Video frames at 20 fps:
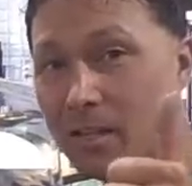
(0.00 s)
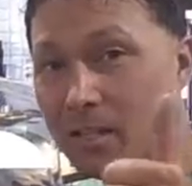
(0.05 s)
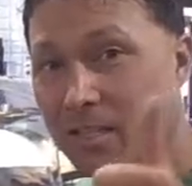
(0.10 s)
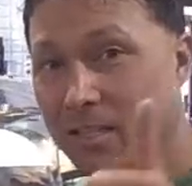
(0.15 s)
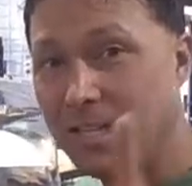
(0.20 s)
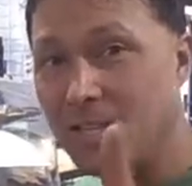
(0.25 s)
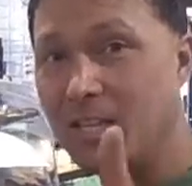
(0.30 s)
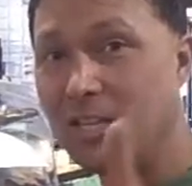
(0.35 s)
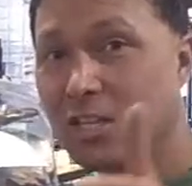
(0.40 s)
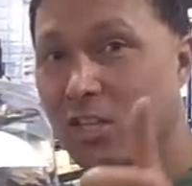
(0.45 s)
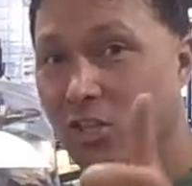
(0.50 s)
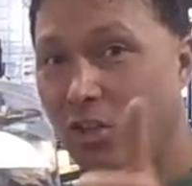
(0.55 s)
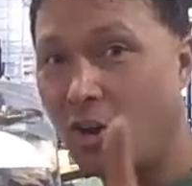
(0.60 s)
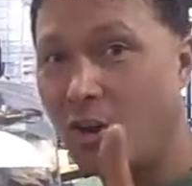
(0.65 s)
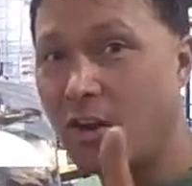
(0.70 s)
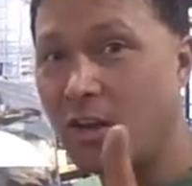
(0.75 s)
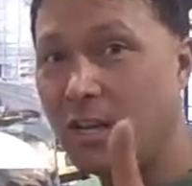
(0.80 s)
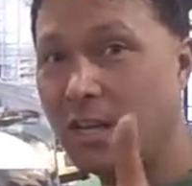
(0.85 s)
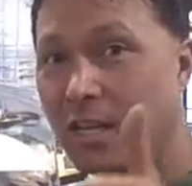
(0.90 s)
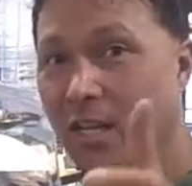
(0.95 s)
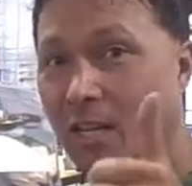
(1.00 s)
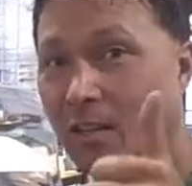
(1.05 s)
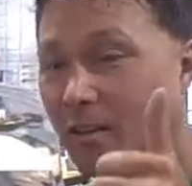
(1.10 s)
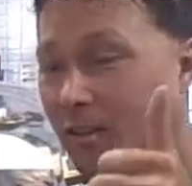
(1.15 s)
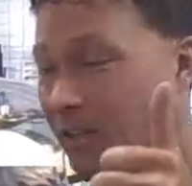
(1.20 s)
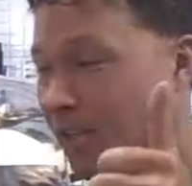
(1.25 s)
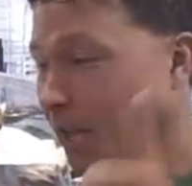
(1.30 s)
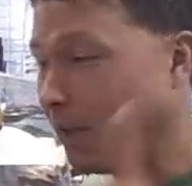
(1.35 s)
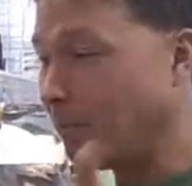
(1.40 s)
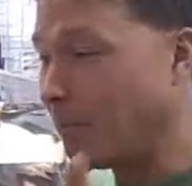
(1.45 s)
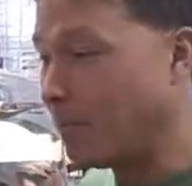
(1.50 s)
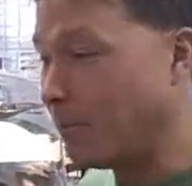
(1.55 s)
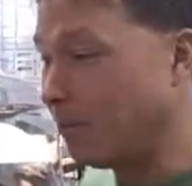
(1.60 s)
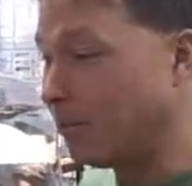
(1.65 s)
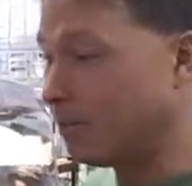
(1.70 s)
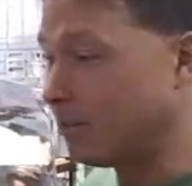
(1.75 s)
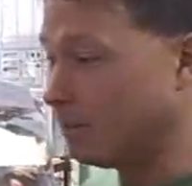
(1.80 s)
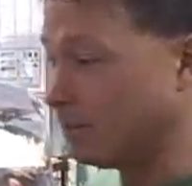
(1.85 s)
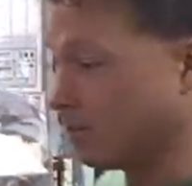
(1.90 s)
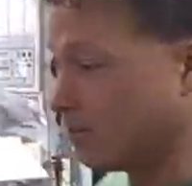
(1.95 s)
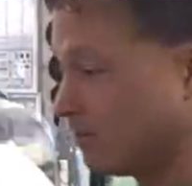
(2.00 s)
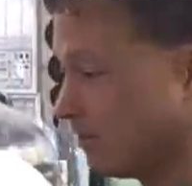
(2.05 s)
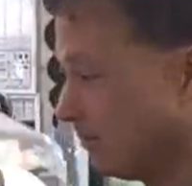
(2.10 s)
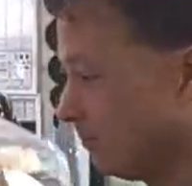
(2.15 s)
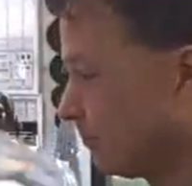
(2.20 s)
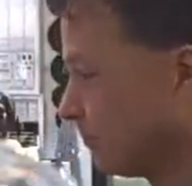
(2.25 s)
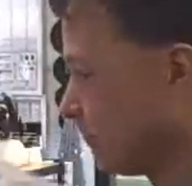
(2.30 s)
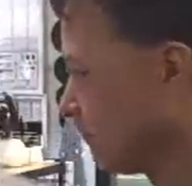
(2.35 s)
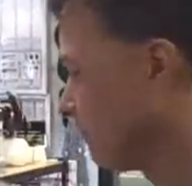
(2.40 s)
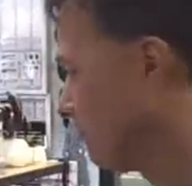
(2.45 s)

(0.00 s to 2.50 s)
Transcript: seed starting capabilities.